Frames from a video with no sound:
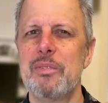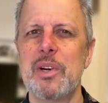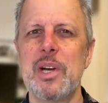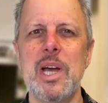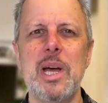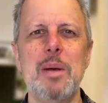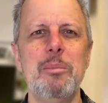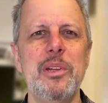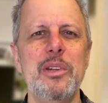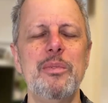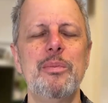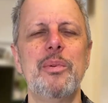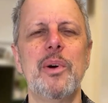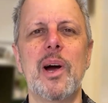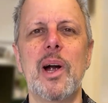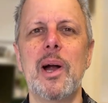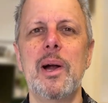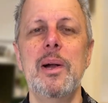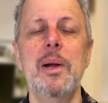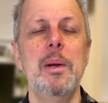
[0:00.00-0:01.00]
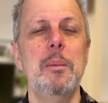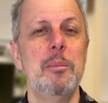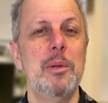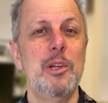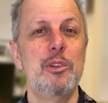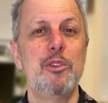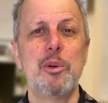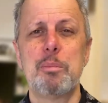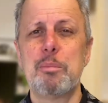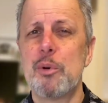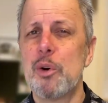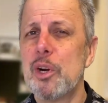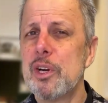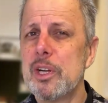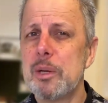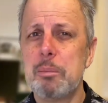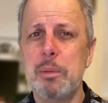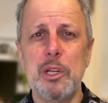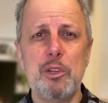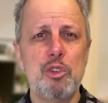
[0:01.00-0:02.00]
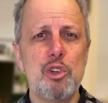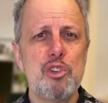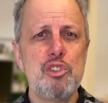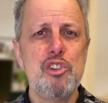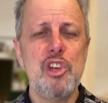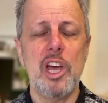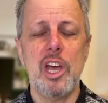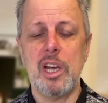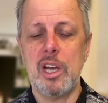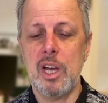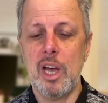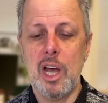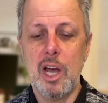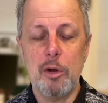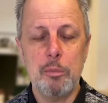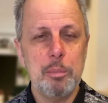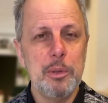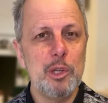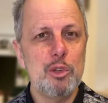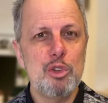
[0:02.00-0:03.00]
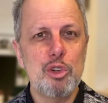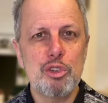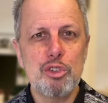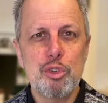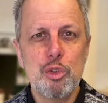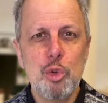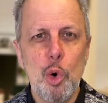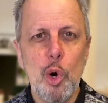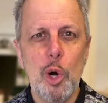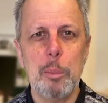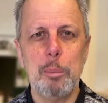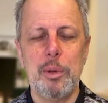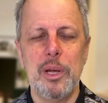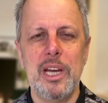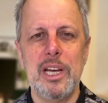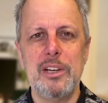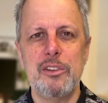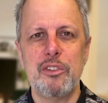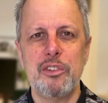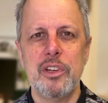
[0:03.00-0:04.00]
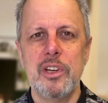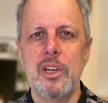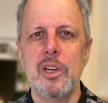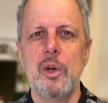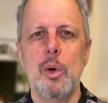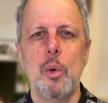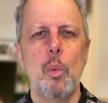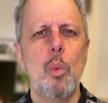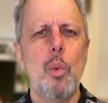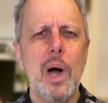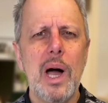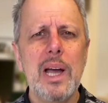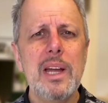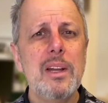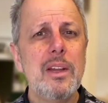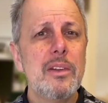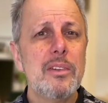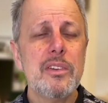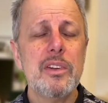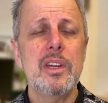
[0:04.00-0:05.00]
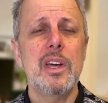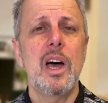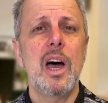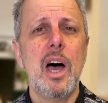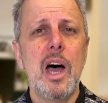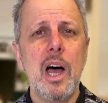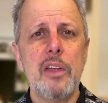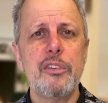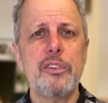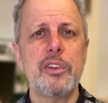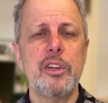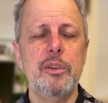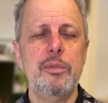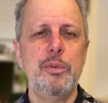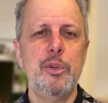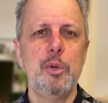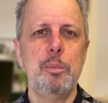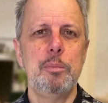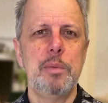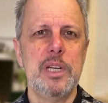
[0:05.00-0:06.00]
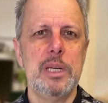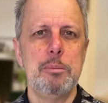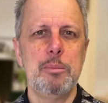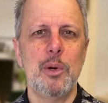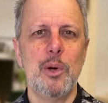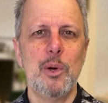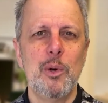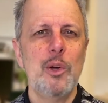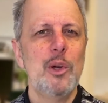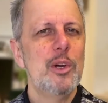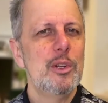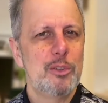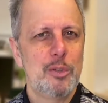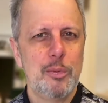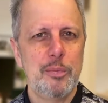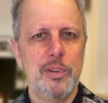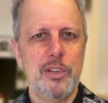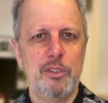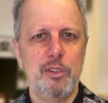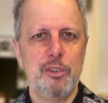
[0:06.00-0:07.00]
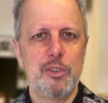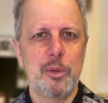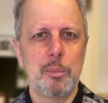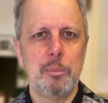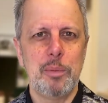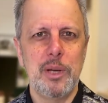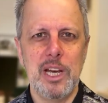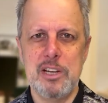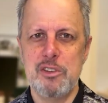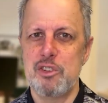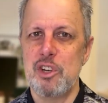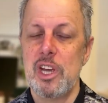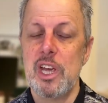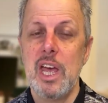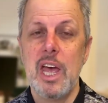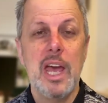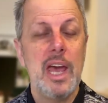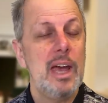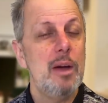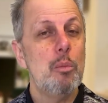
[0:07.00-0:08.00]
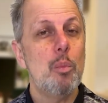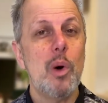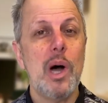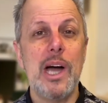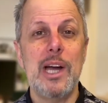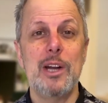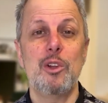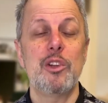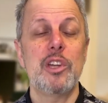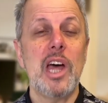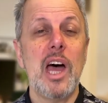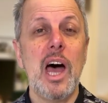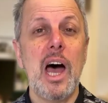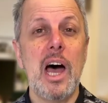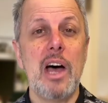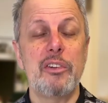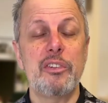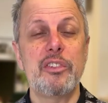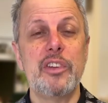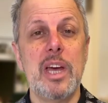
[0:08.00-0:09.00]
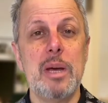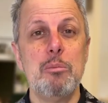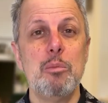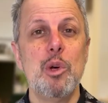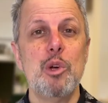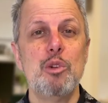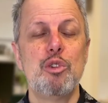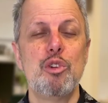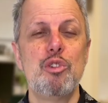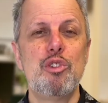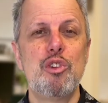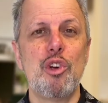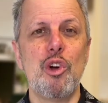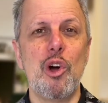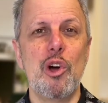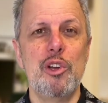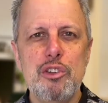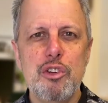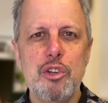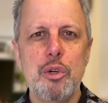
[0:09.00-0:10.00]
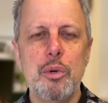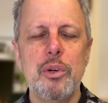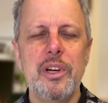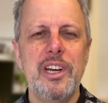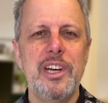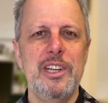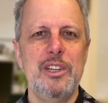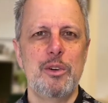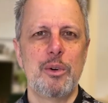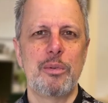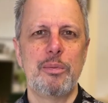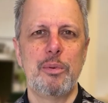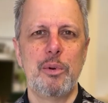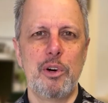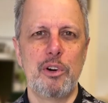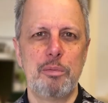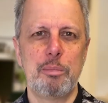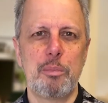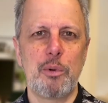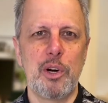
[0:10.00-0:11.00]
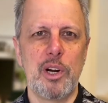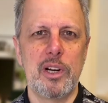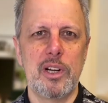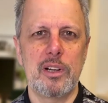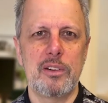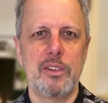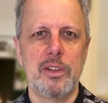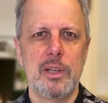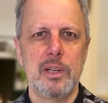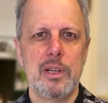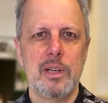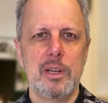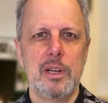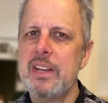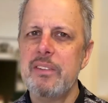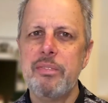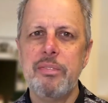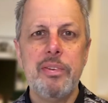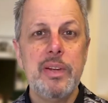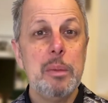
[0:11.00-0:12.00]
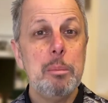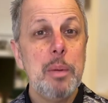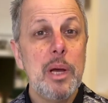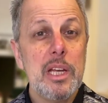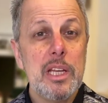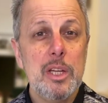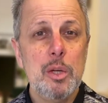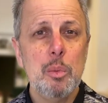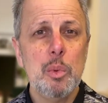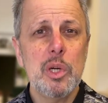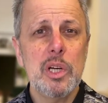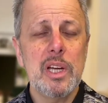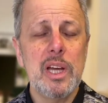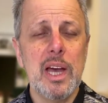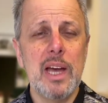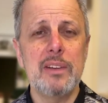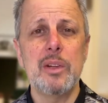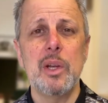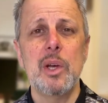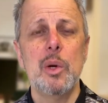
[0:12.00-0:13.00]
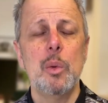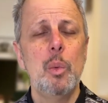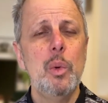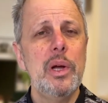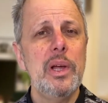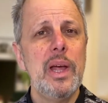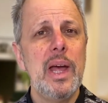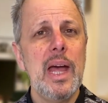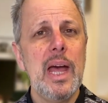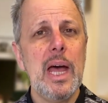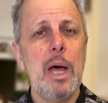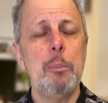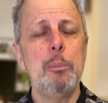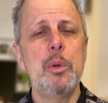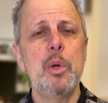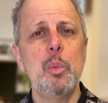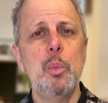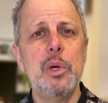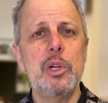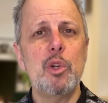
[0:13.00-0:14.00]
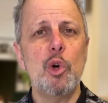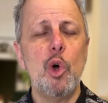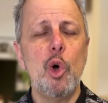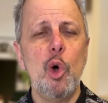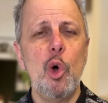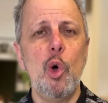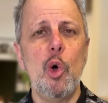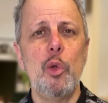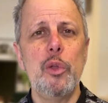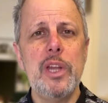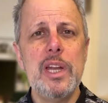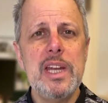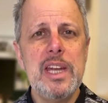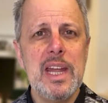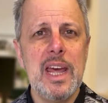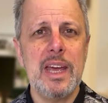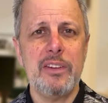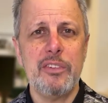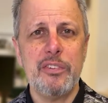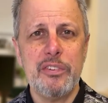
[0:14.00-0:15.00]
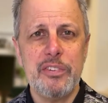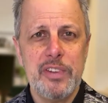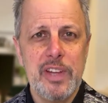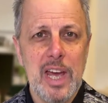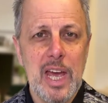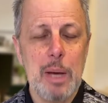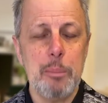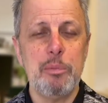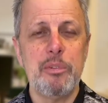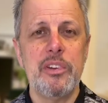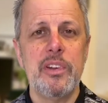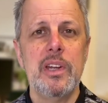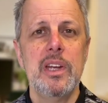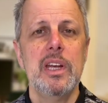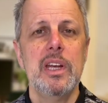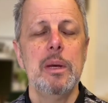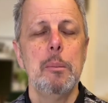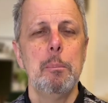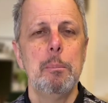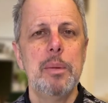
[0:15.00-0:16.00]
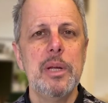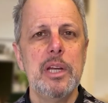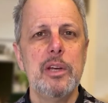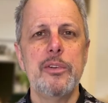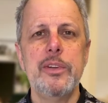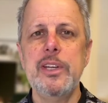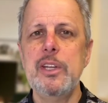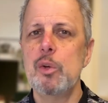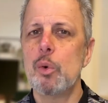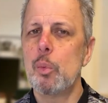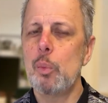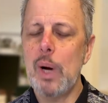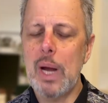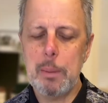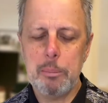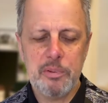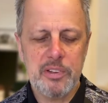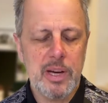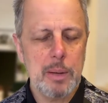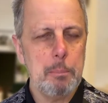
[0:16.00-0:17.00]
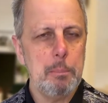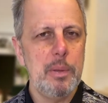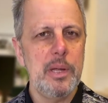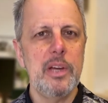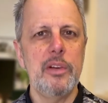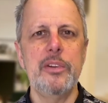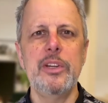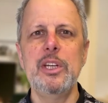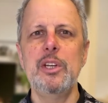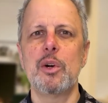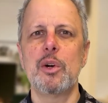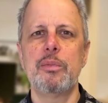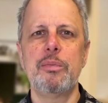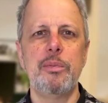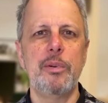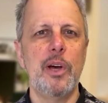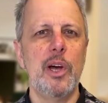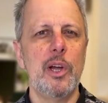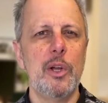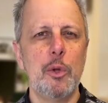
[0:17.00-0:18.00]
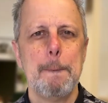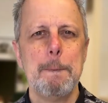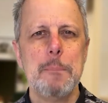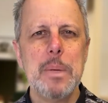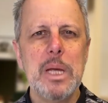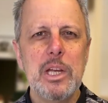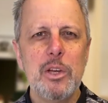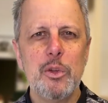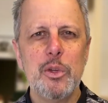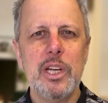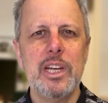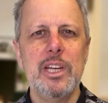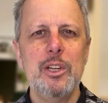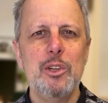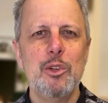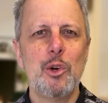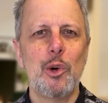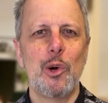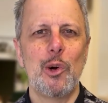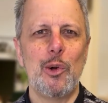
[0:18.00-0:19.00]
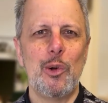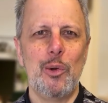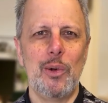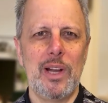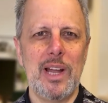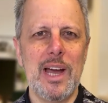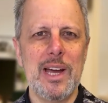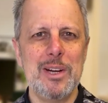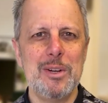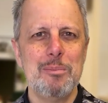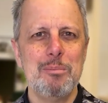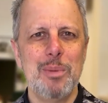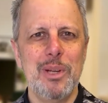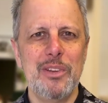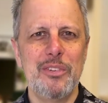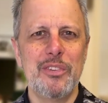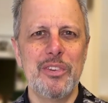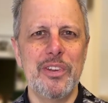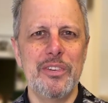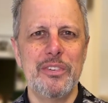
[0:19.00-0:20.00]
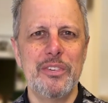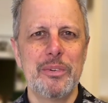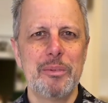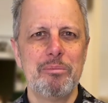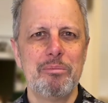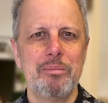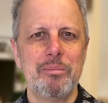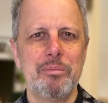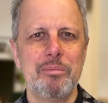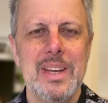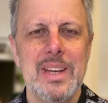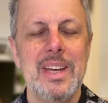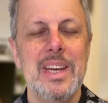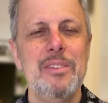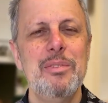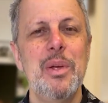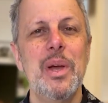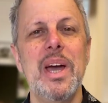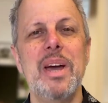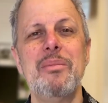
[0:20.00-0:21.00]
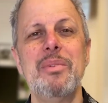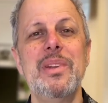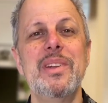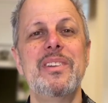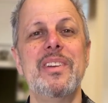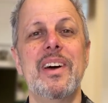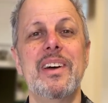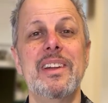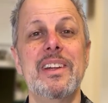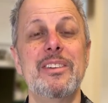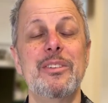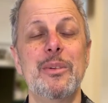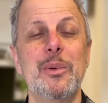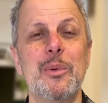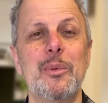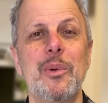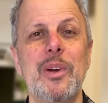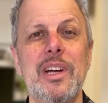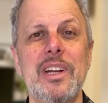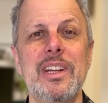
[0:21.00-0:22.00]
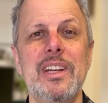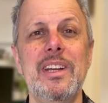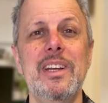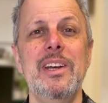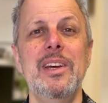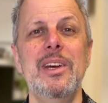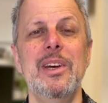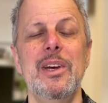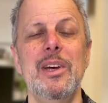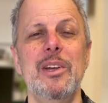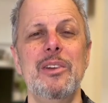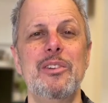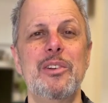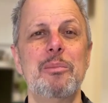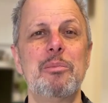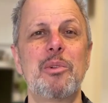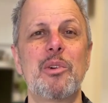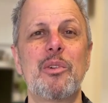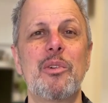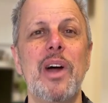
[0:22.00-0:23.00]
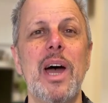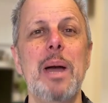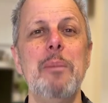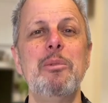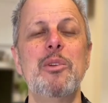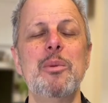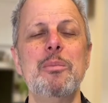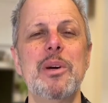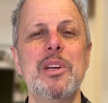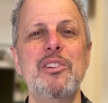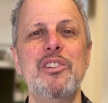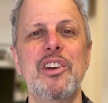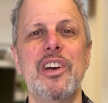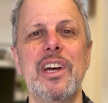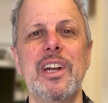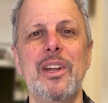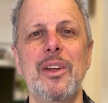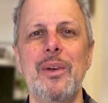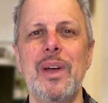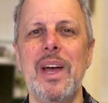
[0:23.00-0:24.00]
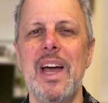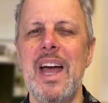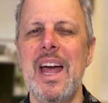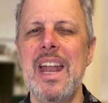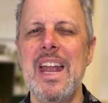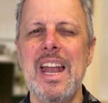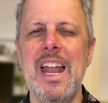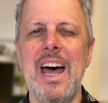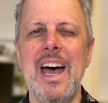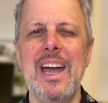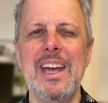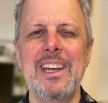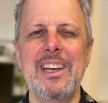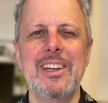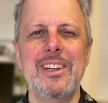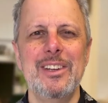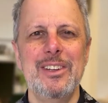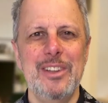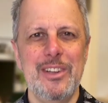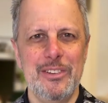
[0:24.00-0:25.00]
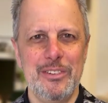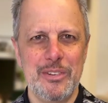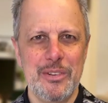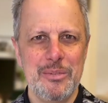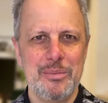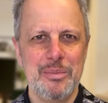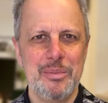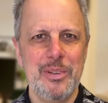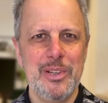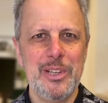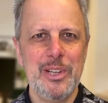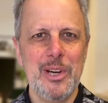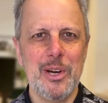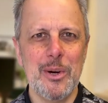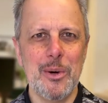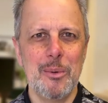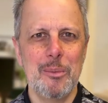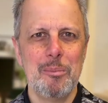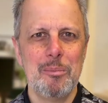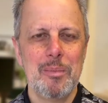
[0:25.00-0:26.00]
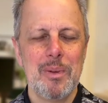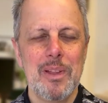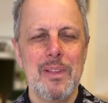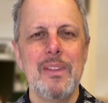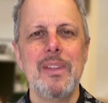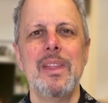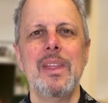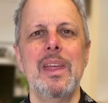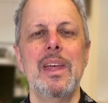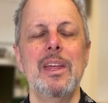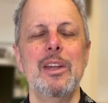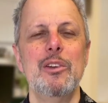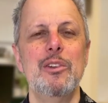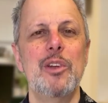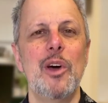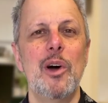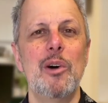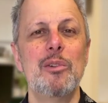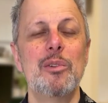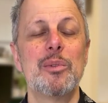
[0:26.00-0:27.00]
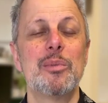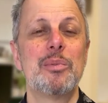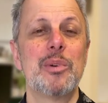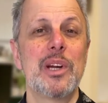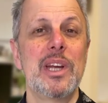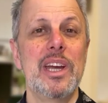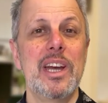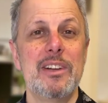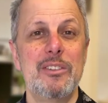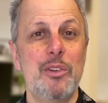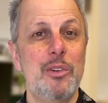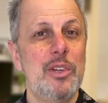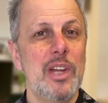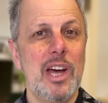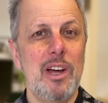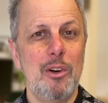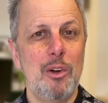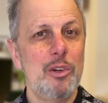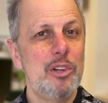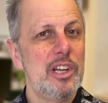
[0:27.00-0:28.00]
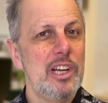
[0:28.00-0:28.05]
come this far, build your product, build your checkout, build your store page, why not ask a few people to visit your page? And why not ask them to join you in your first product? The feedback you will get will help you with all the next steps, building your website, building your funnel, building your online business. If you haven't done it already, subscribe to my channel and like this video. Don't forget to download the